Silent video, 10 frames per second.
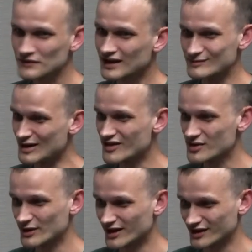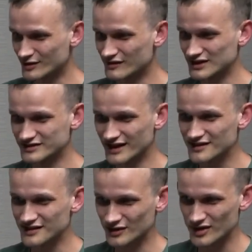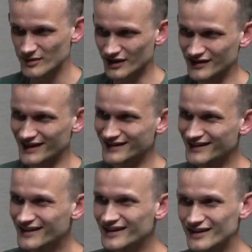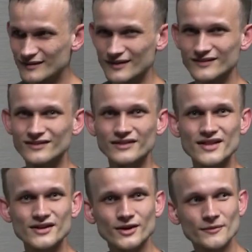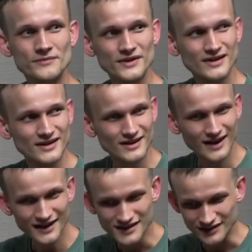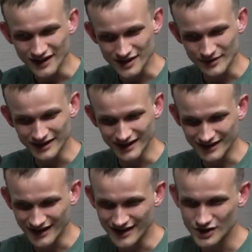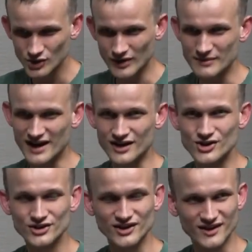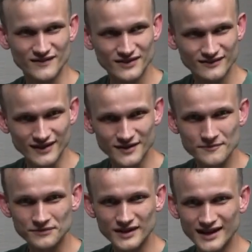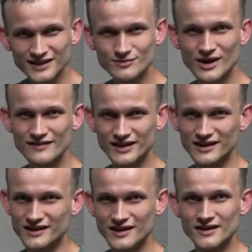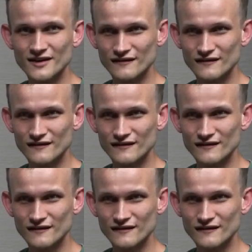I'm obviously not going to reveal any details beyond that. So I did this, right? And I actually managed to get the private key,